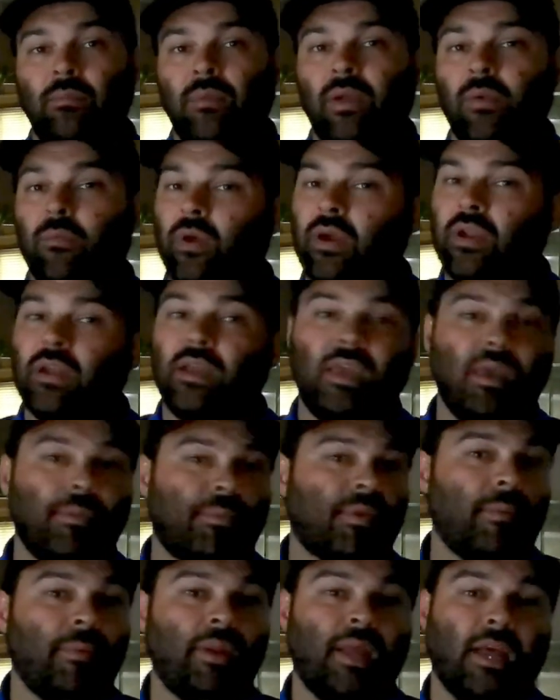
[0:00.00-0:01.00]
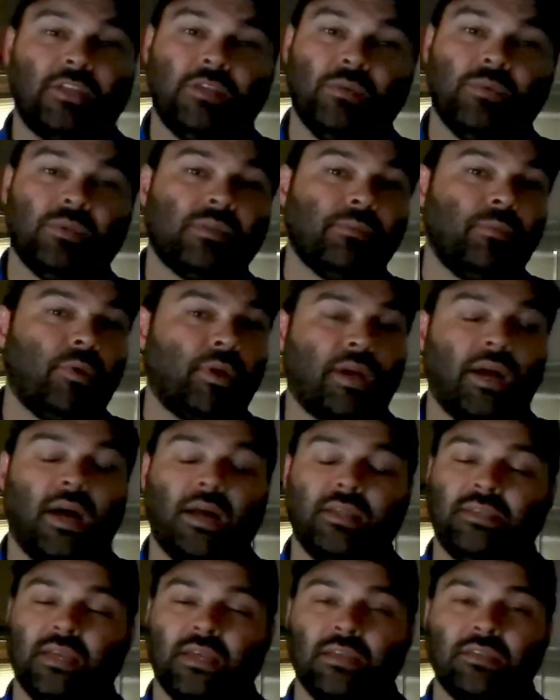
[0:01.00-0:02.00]
and we're going to keep coming at you with some more
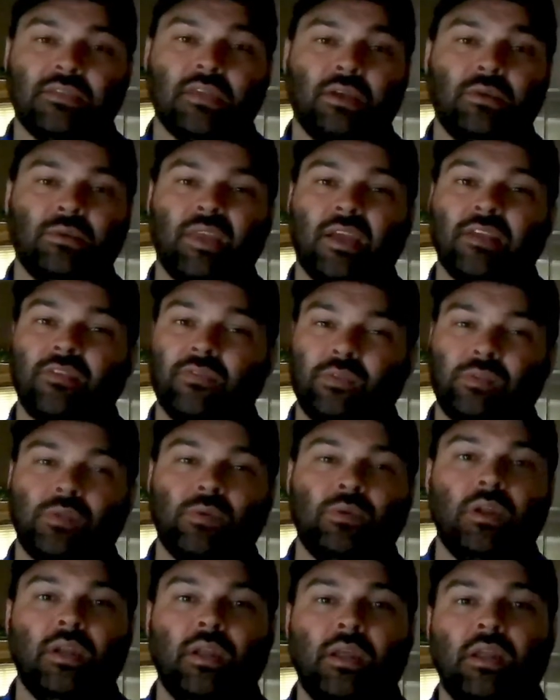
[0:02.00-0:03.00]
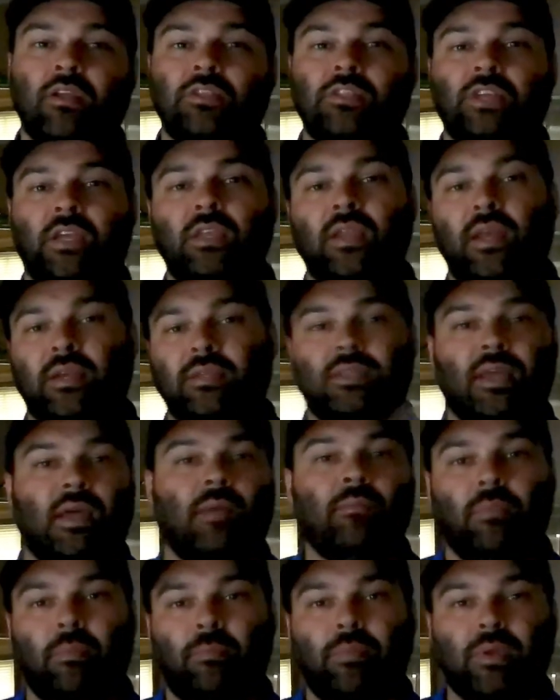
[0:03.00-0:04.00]
content. So thanks for tuning in. I'll check you next
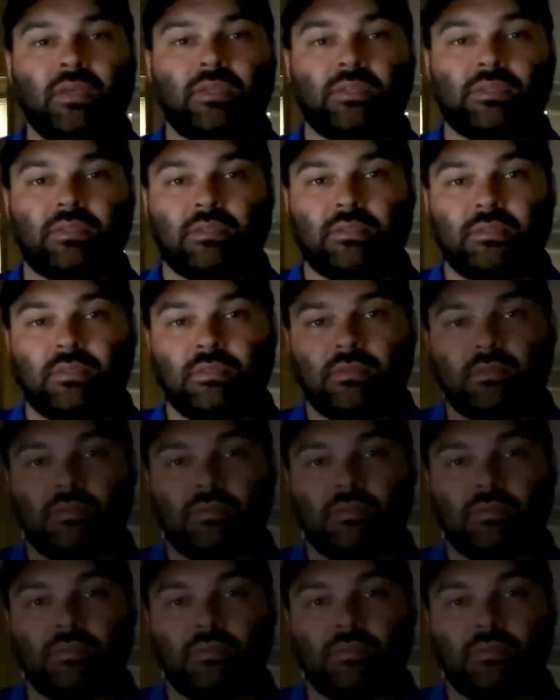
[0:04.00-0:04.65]
time. Peace.